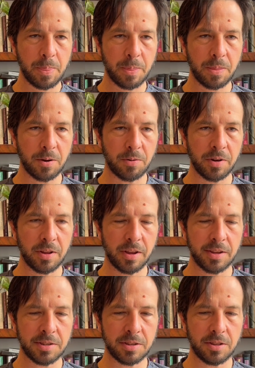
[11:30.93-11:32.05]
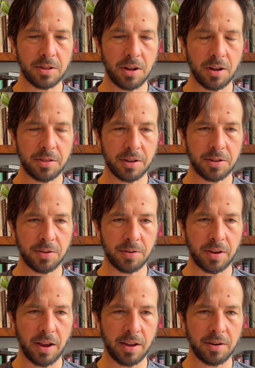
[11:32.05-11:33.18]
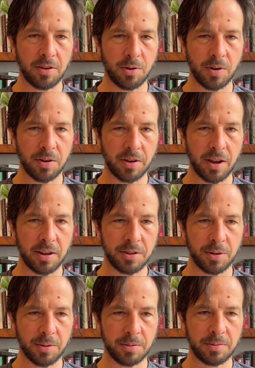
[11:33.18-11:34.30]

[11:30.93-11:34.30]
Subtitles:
There really is nothing to get, nowhere to get to.